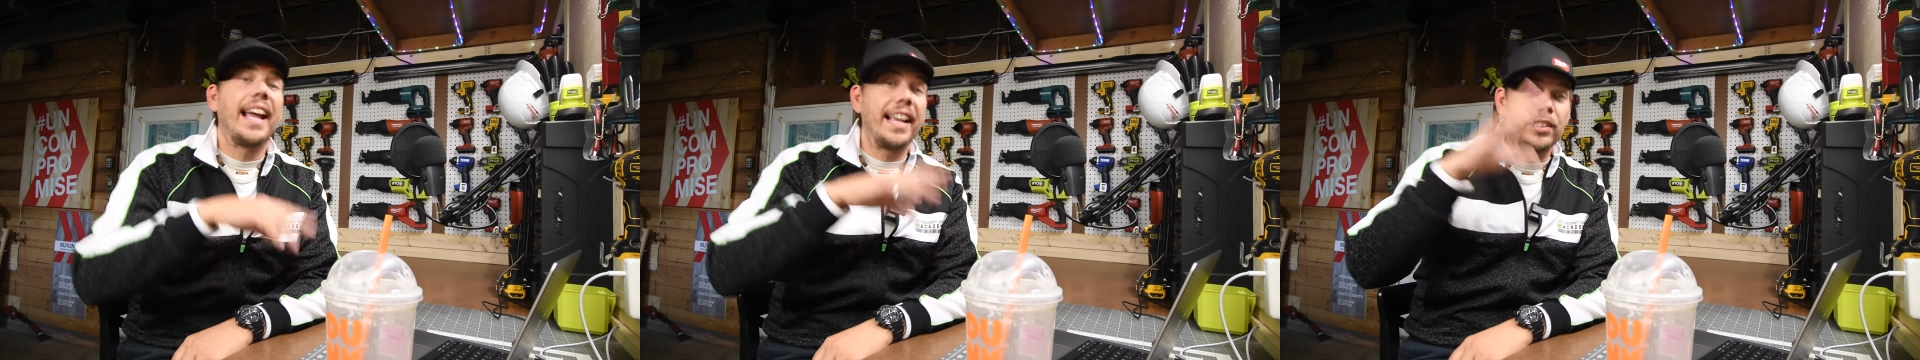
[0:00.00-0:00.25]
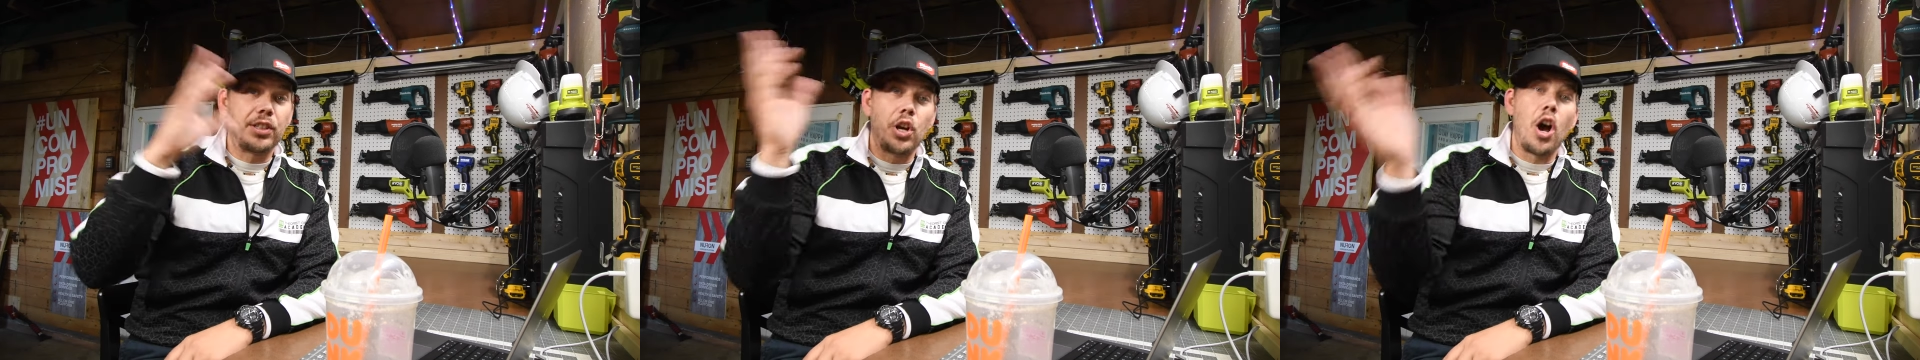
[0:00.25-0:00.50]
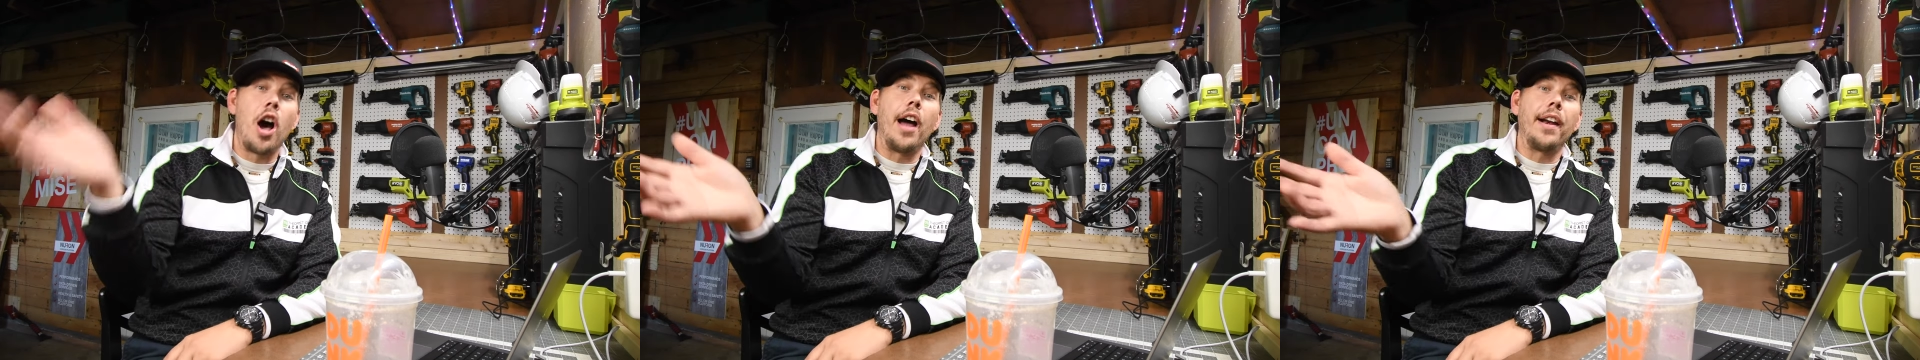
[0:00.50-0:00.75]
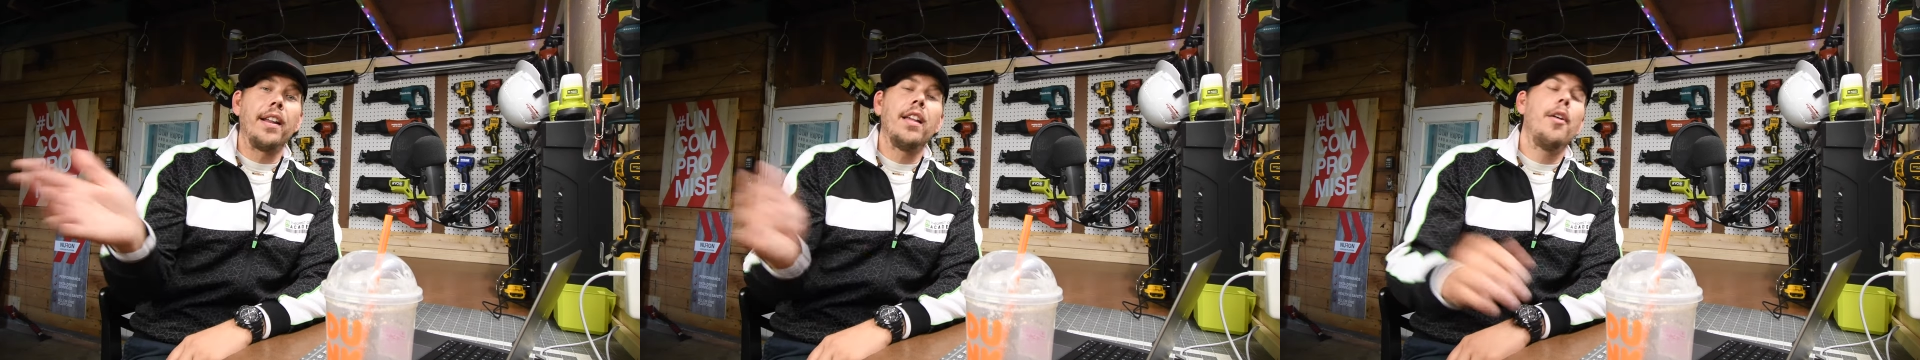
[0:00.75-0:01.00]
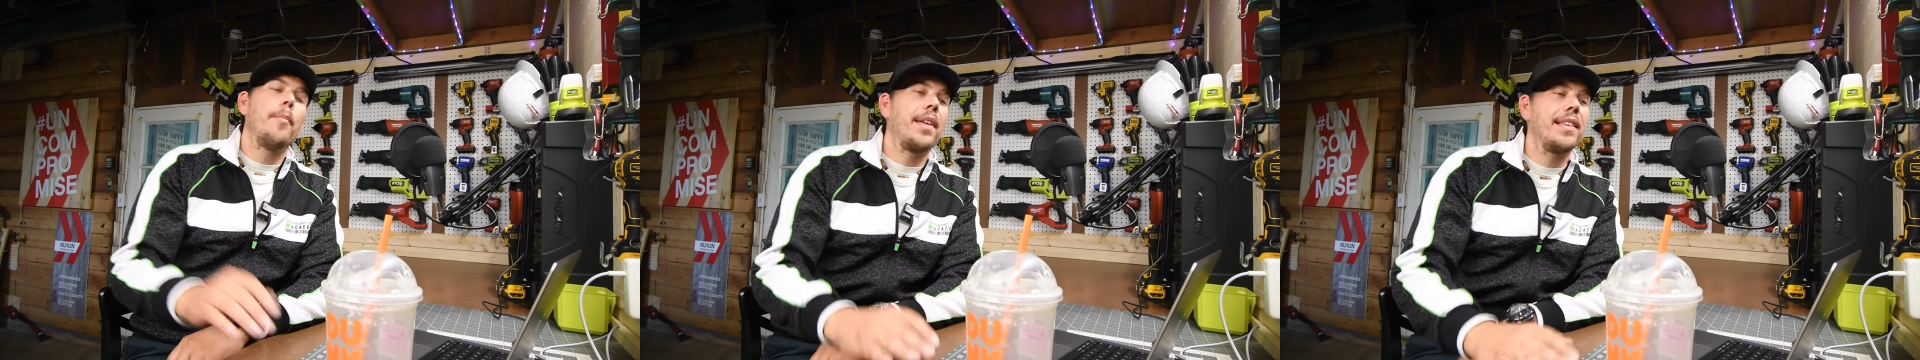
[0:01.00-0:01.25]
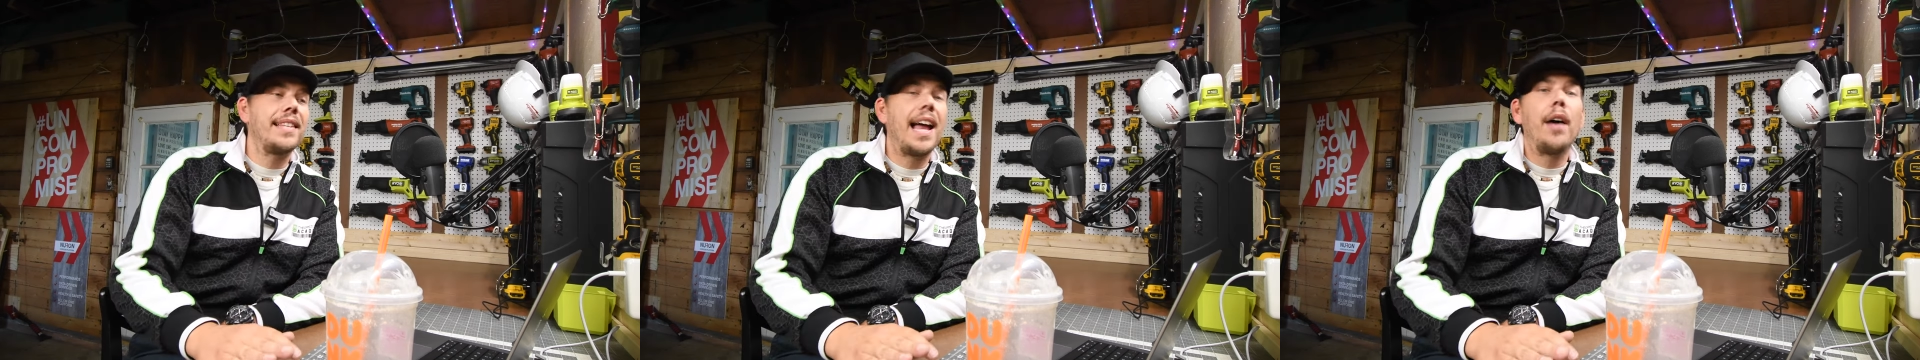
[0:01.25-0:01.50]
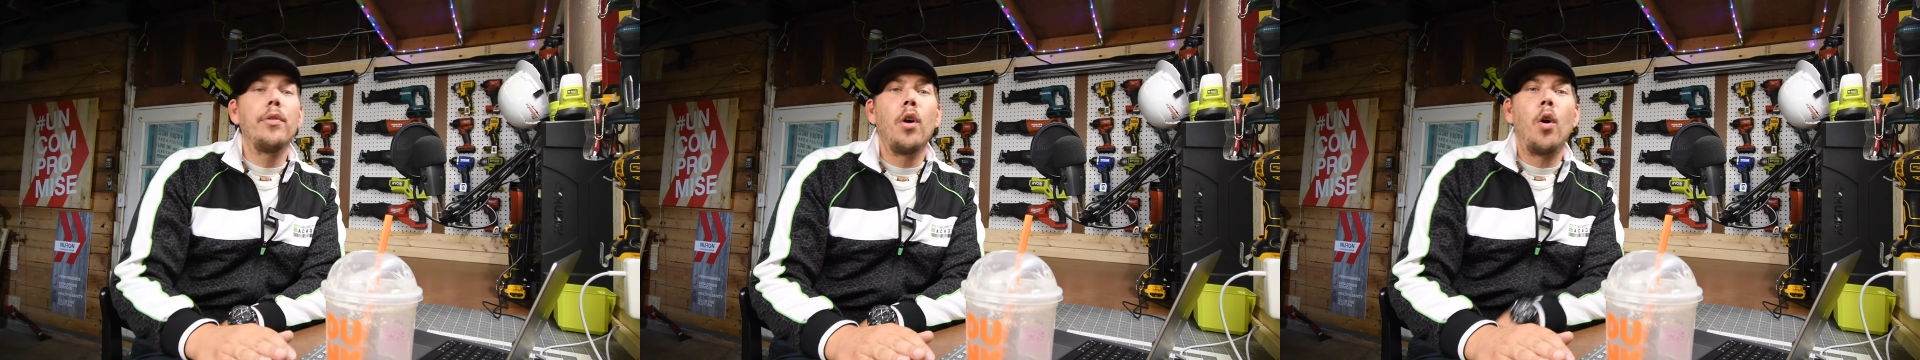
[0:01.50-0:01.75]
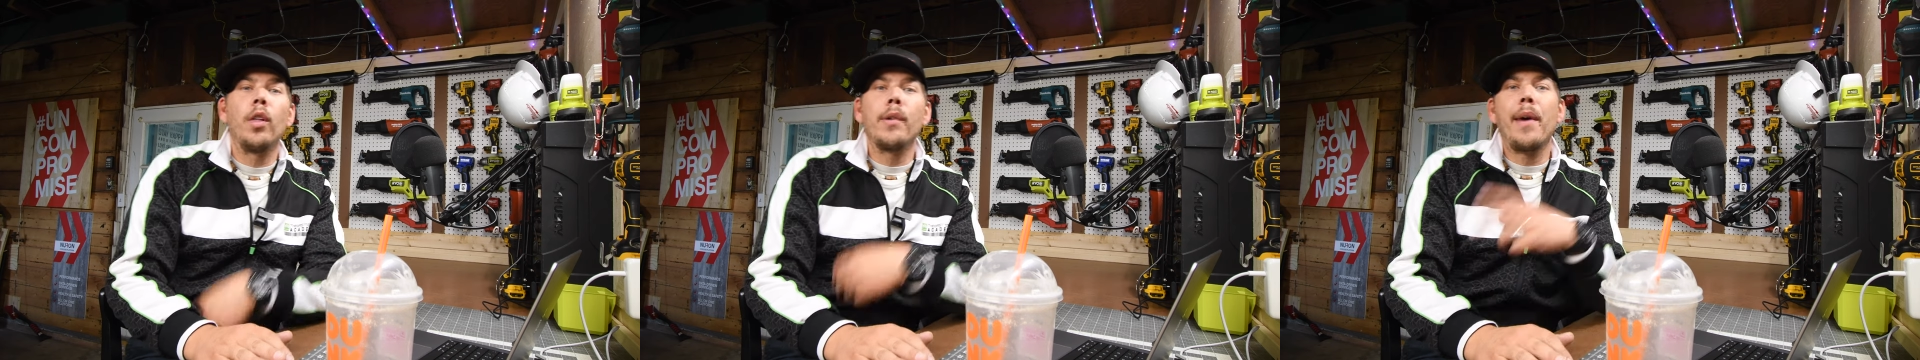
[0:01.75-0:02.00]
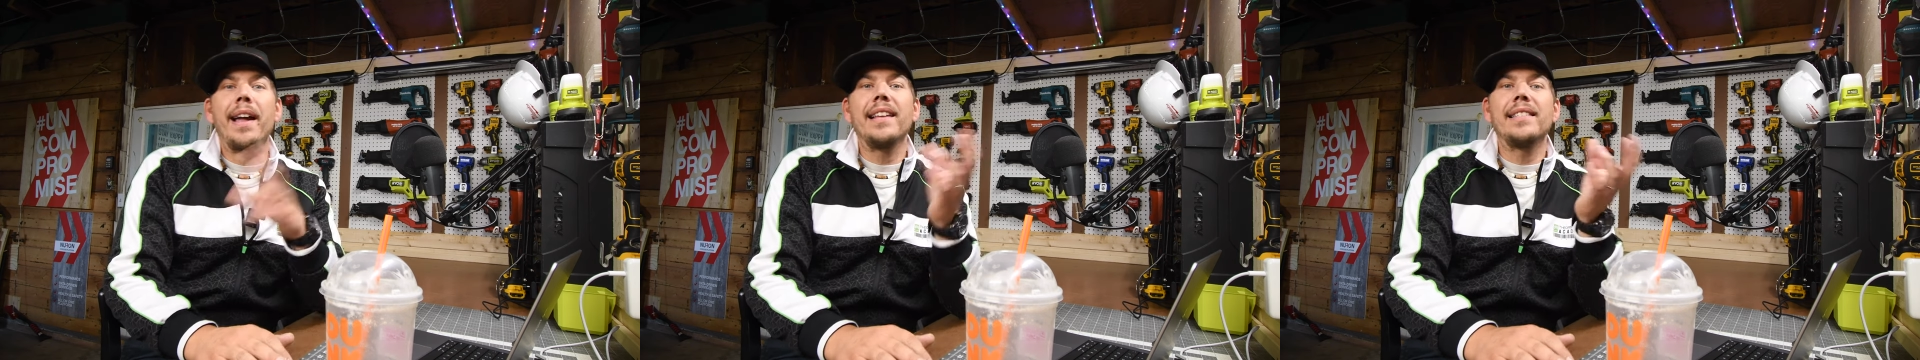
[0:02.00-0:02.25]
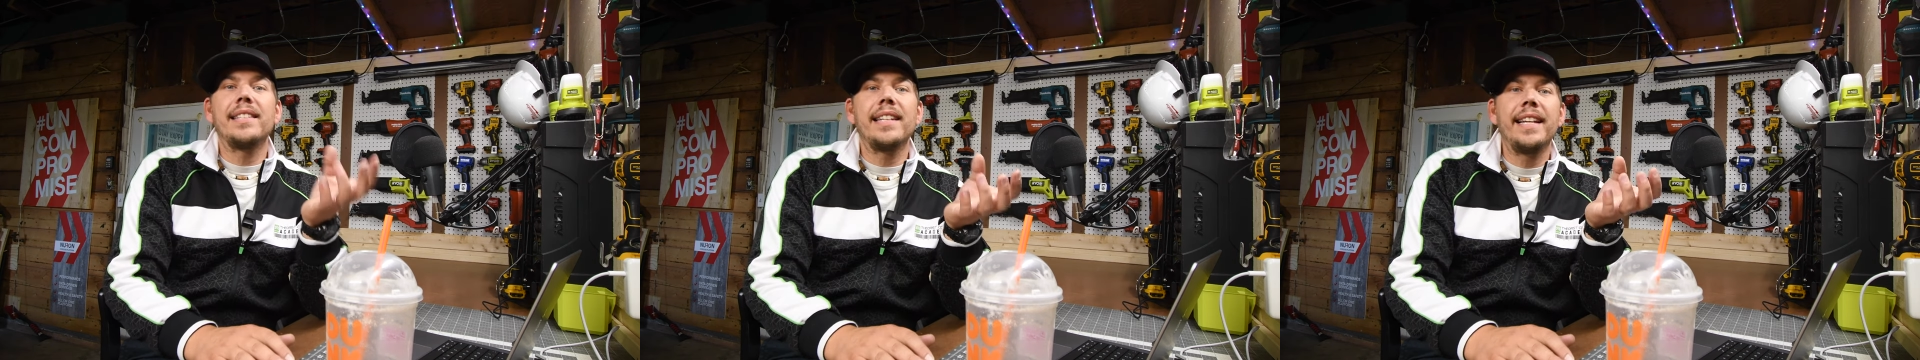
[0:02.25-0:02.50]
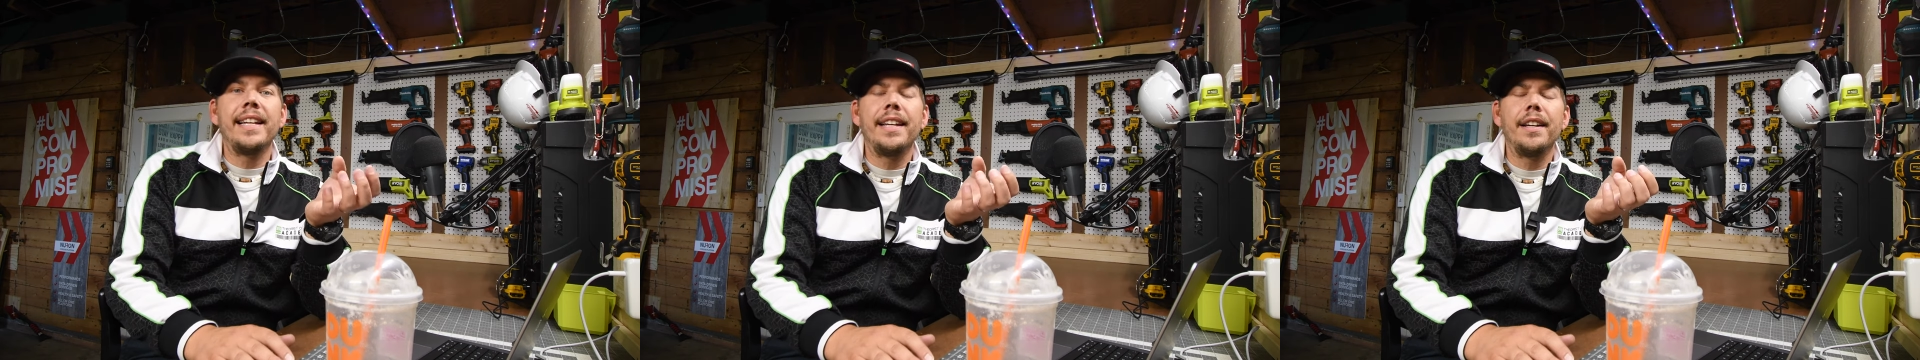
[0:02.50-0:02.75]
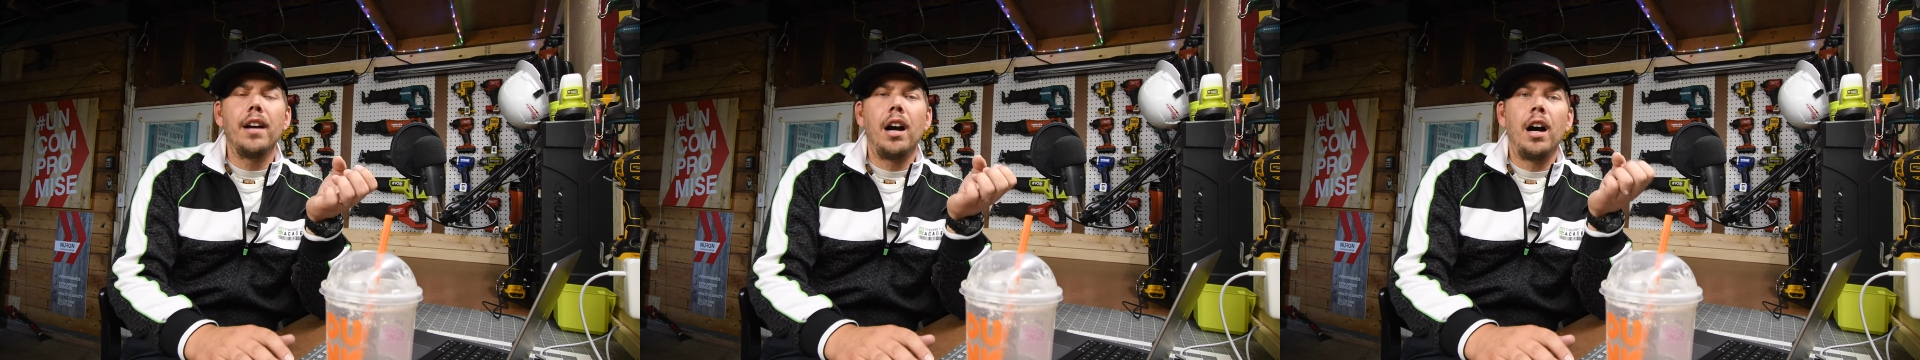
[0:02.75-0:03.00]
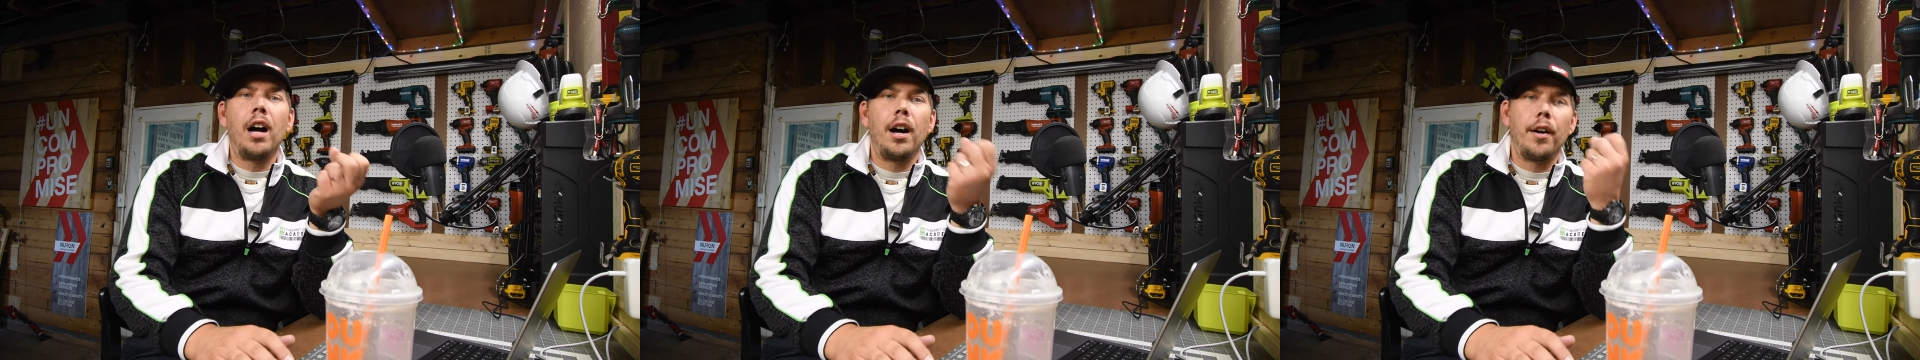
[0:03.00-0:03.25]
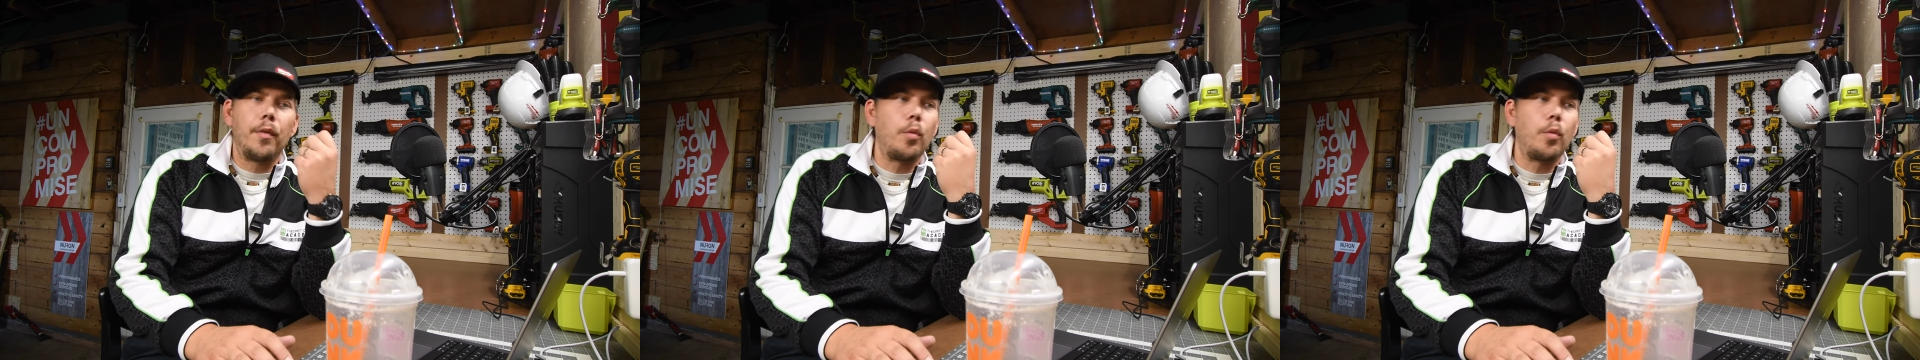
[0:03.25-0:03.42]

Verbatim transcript: is gone because now the only way to see uh,